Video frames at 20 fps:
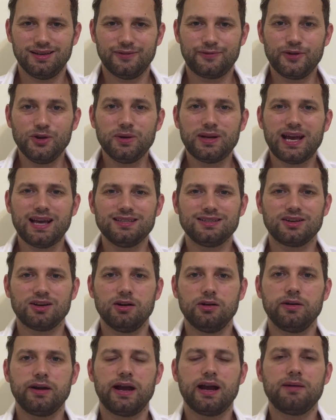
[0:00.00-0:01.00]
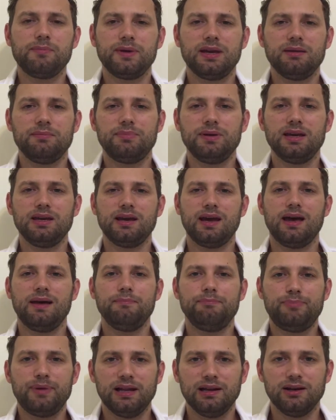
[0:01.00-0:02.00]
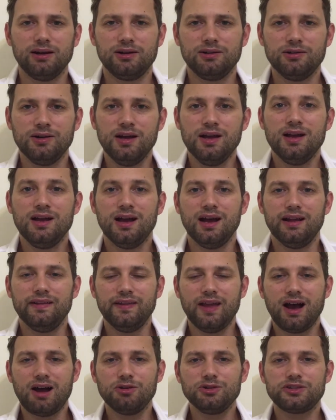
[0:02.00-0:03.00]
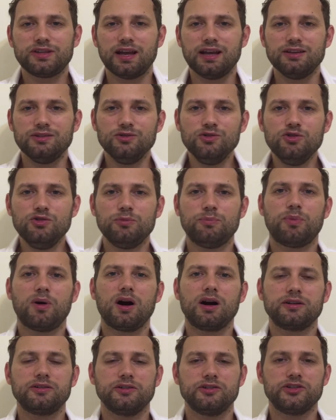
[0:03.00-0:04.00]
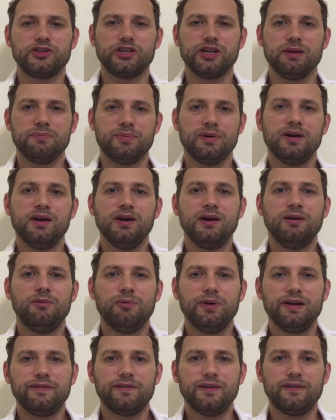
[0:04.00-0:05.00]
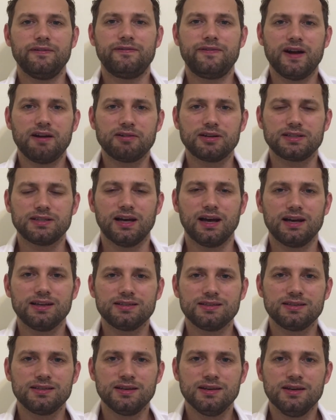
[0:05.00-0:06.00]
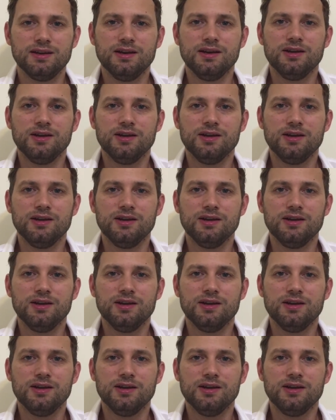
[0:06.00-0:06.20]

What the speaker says: A few days ago, Airbnb and Pillow announced a new partnership with Veritas